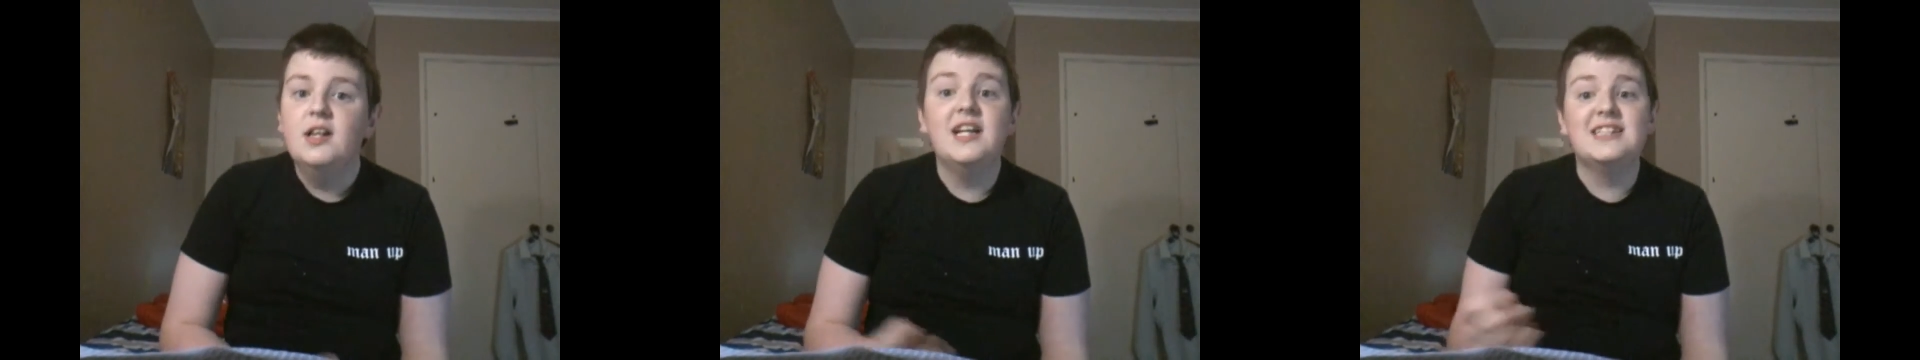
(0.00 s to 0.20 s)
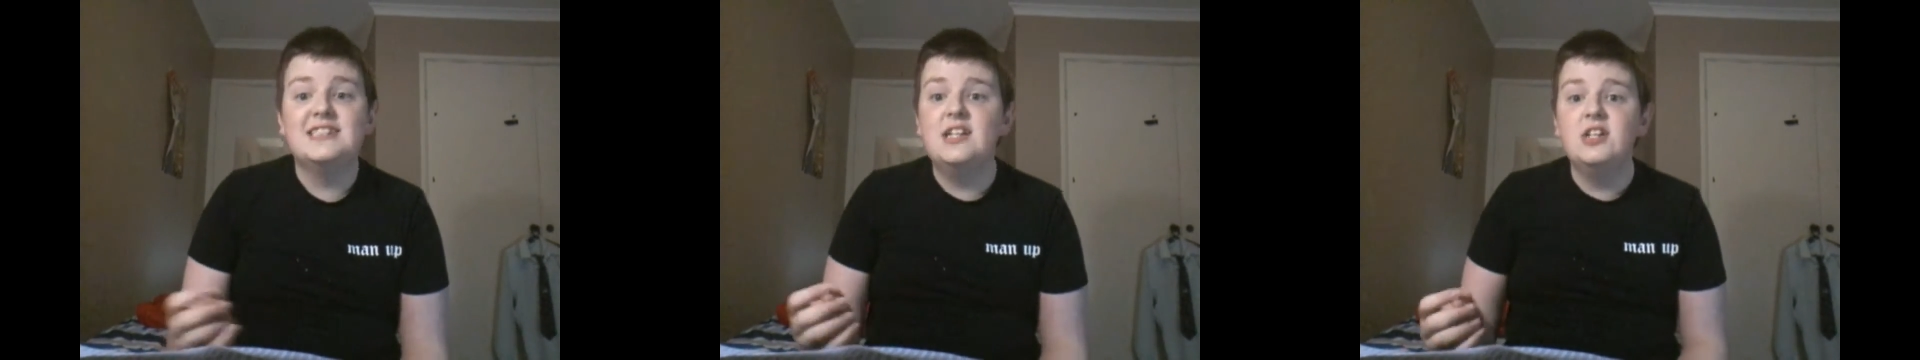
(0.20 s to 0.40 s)

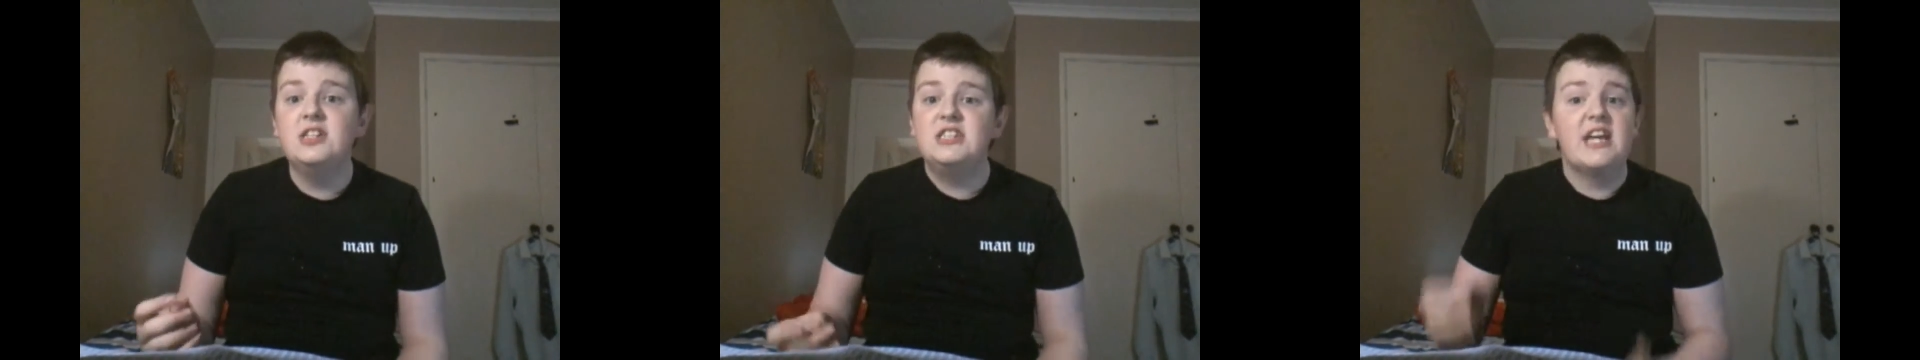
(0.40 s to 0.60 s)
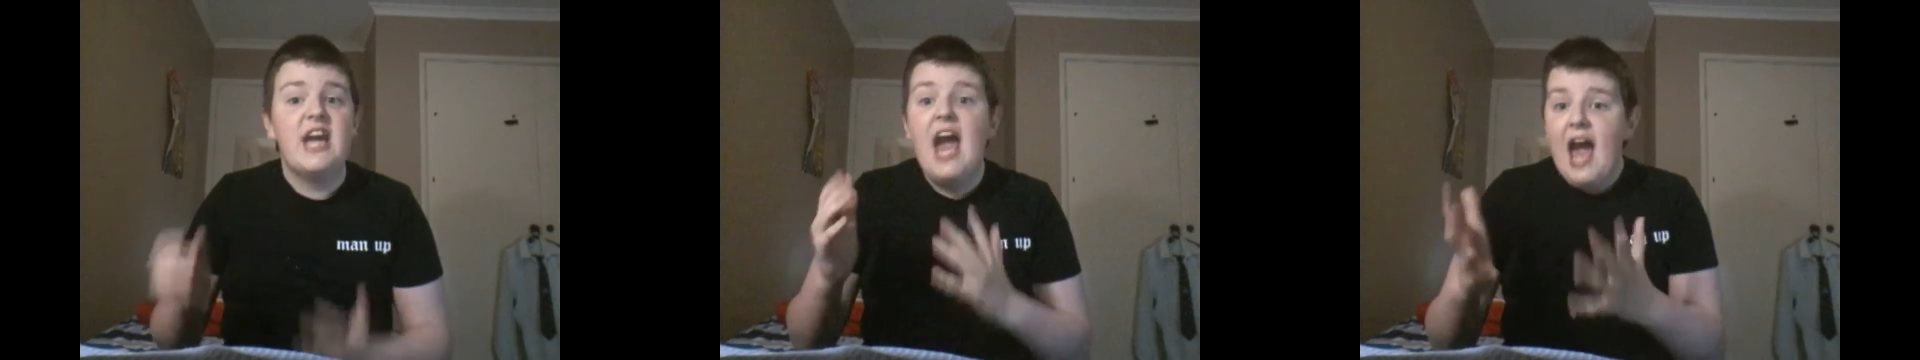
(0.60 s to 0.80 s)
Like
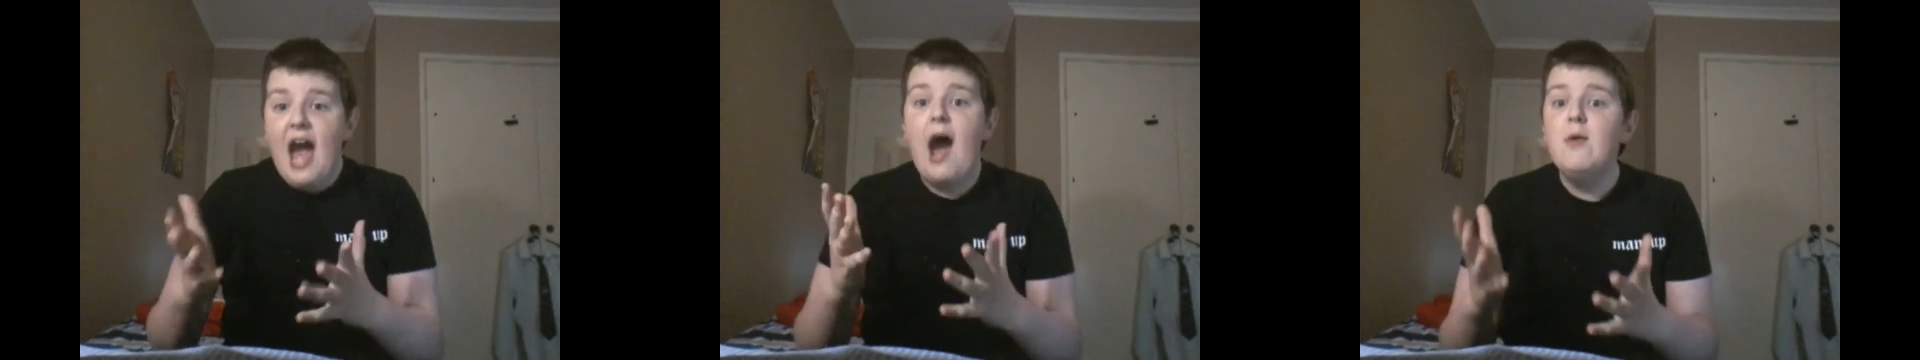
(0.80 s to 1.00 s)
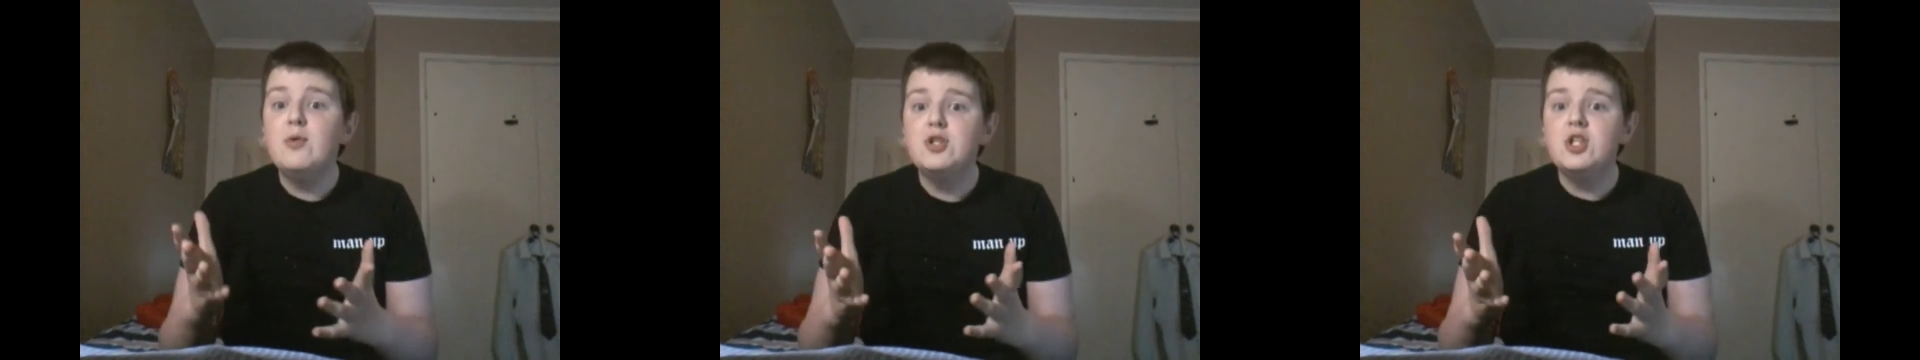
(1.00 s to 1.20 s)
seriously,
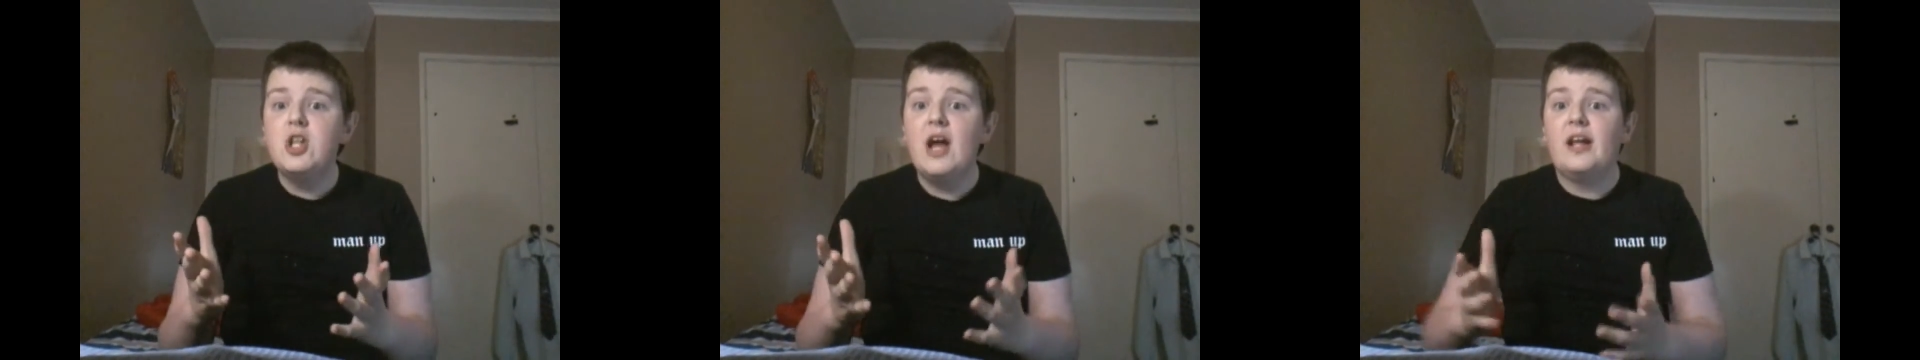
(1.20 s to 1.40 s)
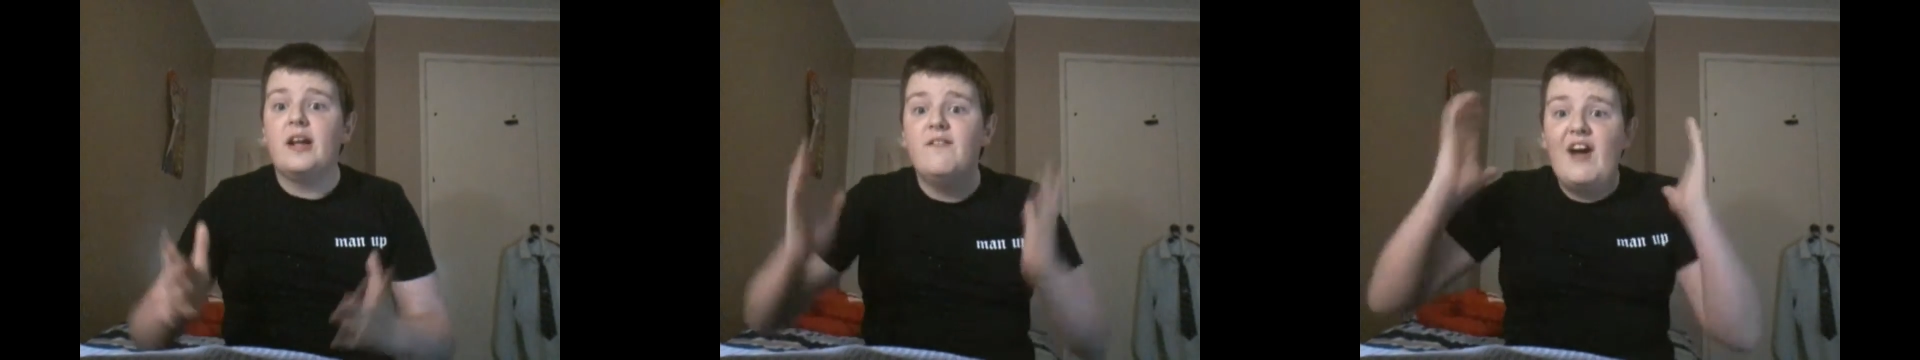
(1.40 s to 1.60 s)
how would you
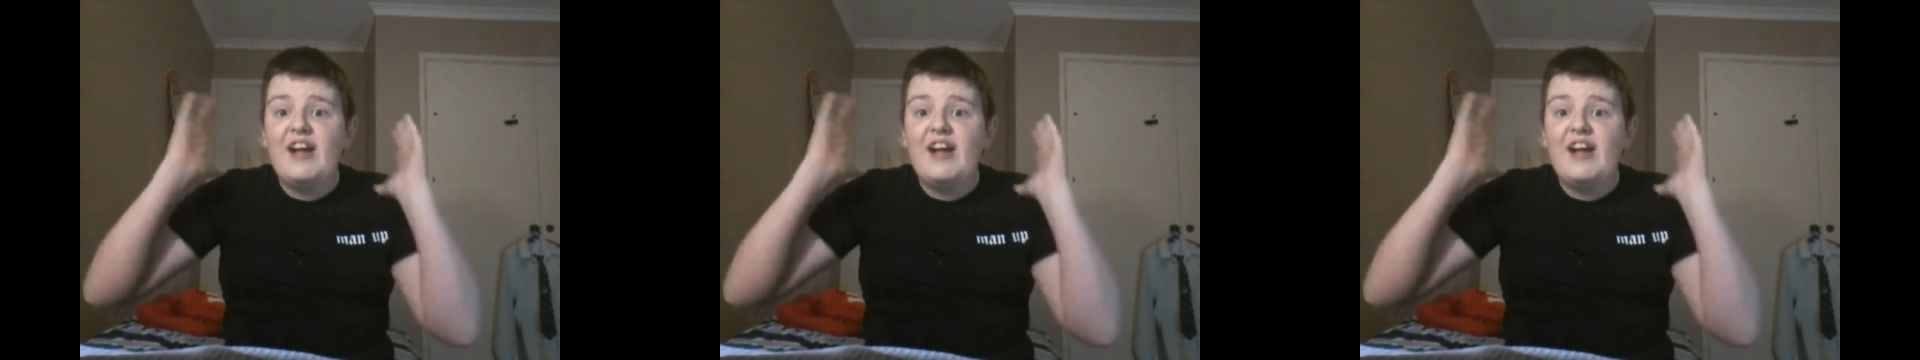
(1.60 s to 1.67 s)
like it